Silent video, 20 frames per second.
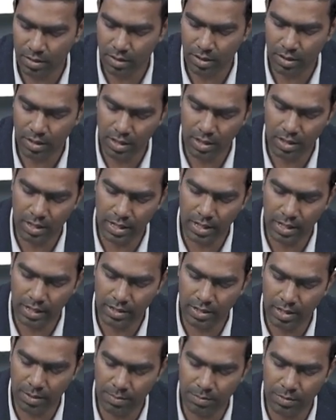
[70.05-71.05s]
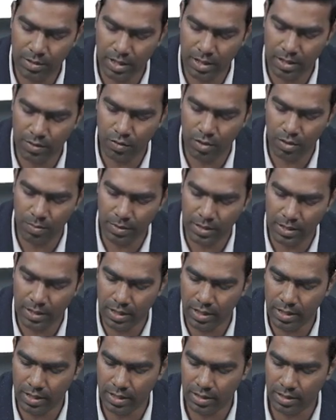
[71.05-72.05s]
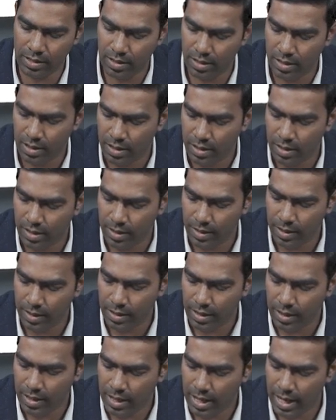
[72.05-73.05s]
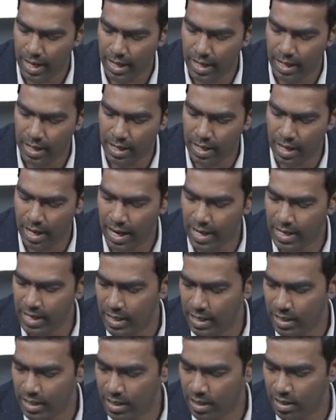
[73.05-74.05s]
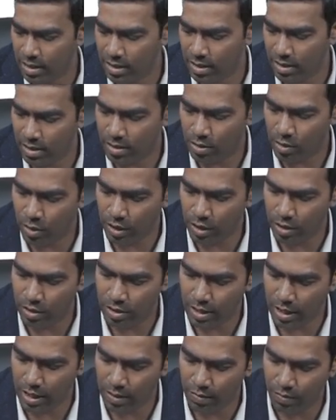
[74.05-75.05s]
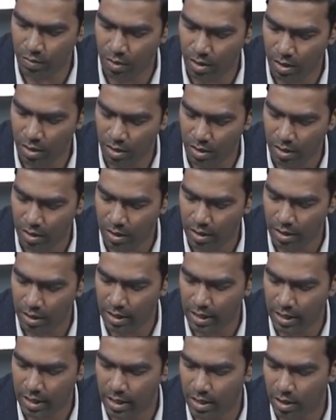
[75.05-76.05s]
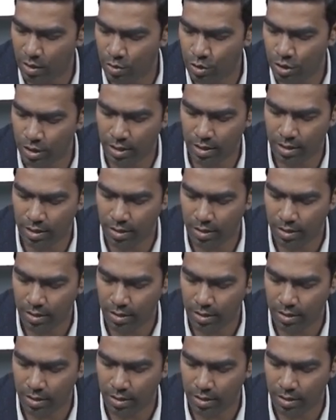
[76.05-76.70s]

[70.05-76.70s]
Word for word: Here the next M stands for miscellaneous, and I is going to stand for iatrogenic.